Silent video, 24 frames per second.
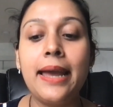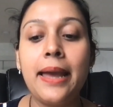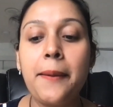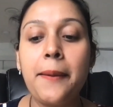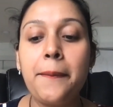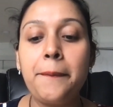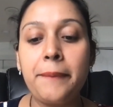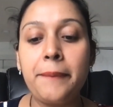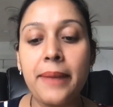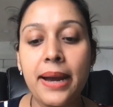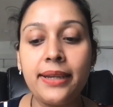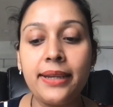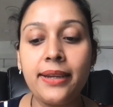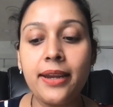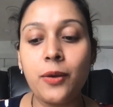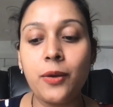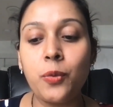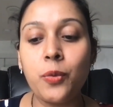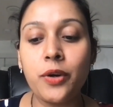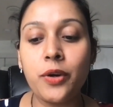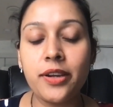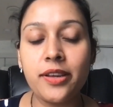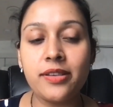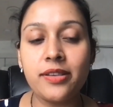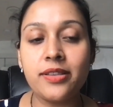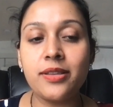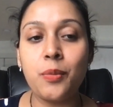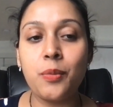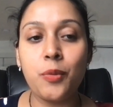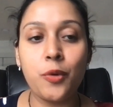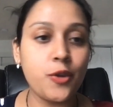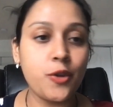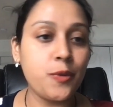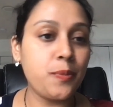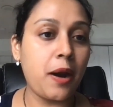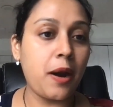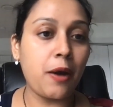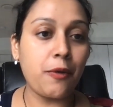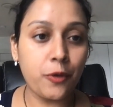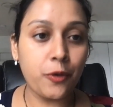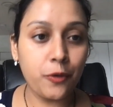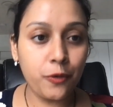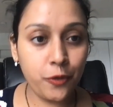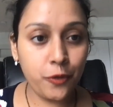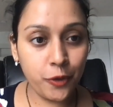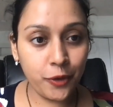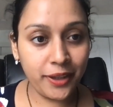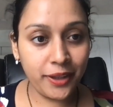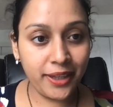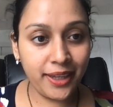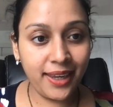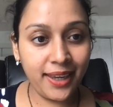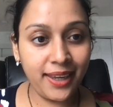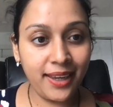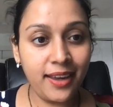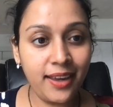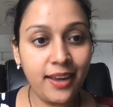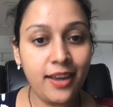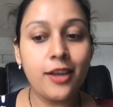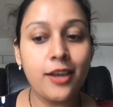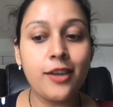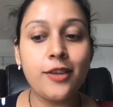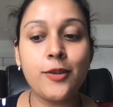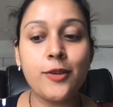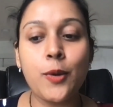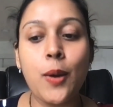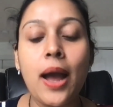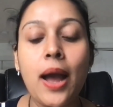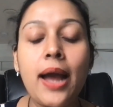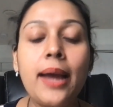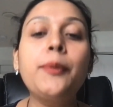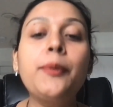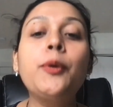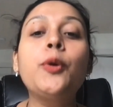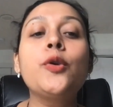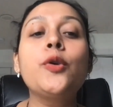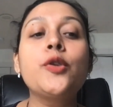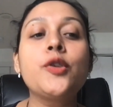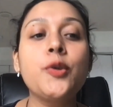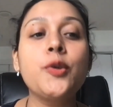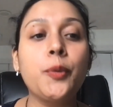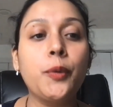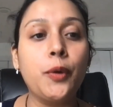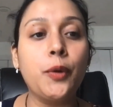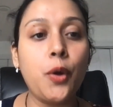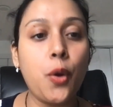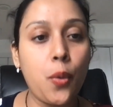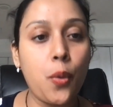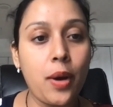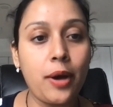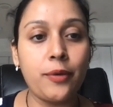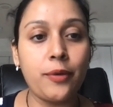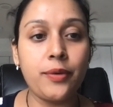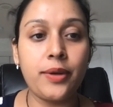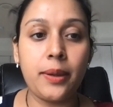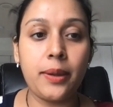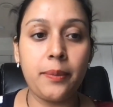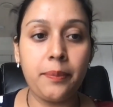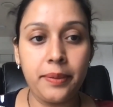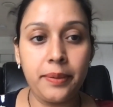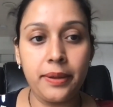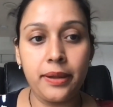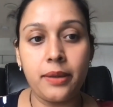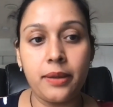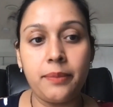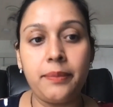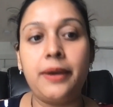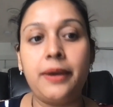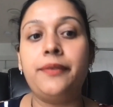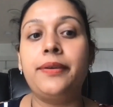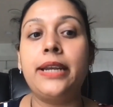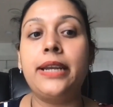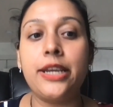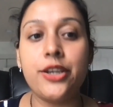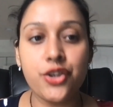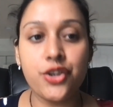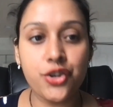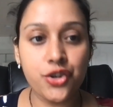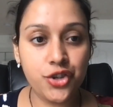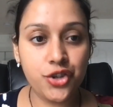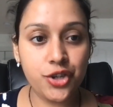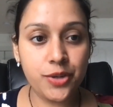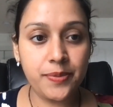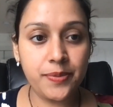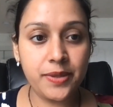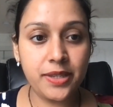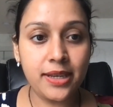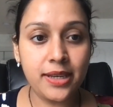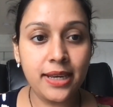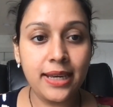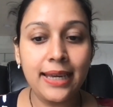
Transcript: my network is the most powerful thing. So I'm going to go out and build my relationships.